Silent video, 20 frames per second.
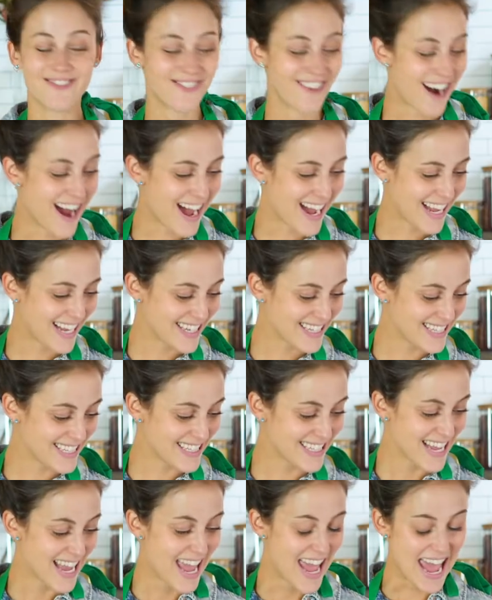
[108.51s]
rise,
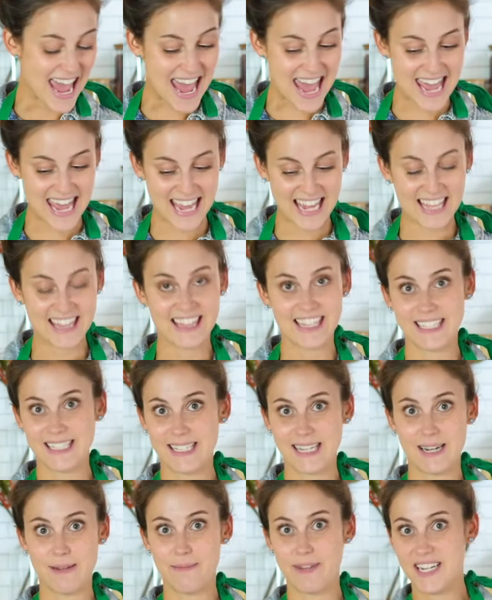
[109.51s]
and the
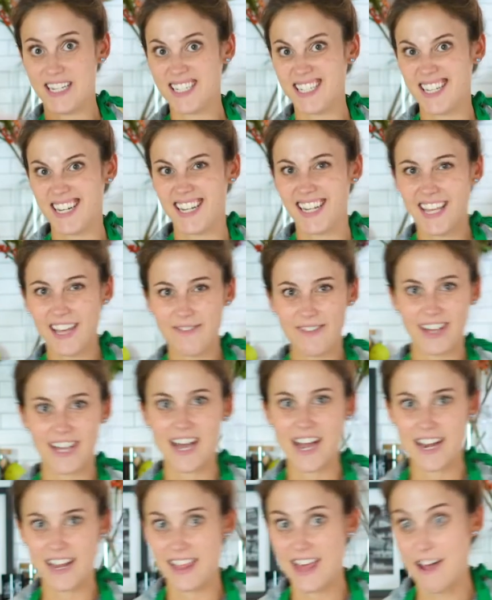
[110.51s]
cinnamon is going to give it
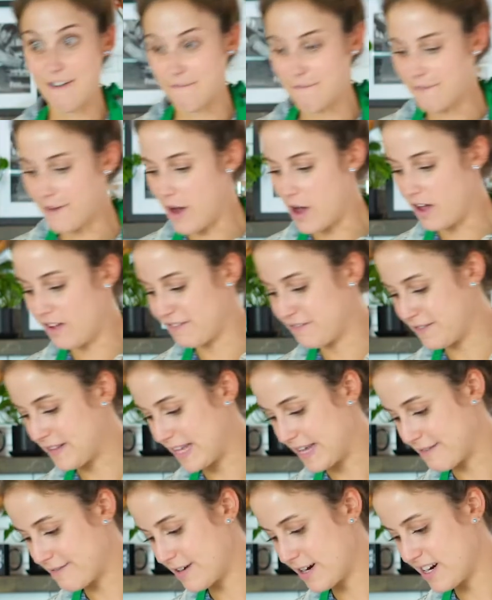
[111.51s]
kind of that fall
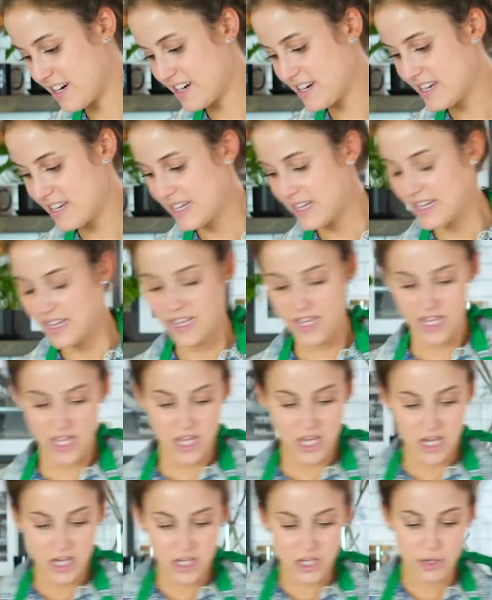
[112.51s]
flavor.
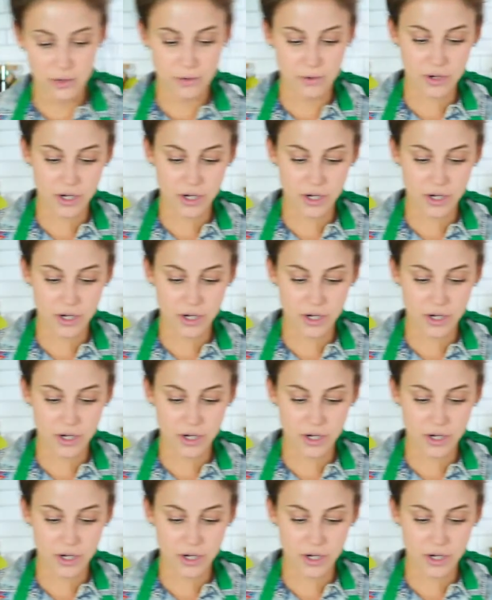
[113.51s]
You